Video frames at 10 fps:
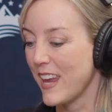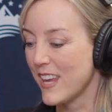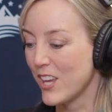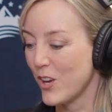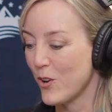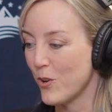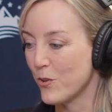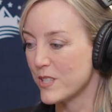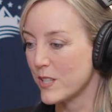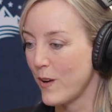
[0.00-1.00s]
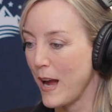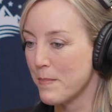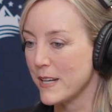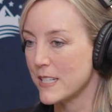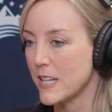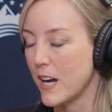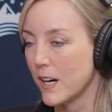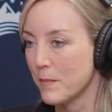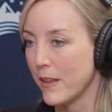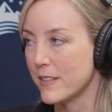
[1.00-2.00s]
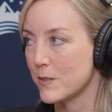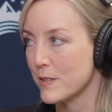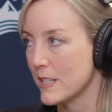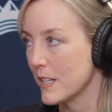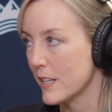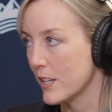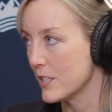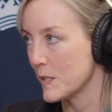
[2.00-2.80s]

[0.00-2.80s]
Thank you. So happy to talk about this. Wasn't it a good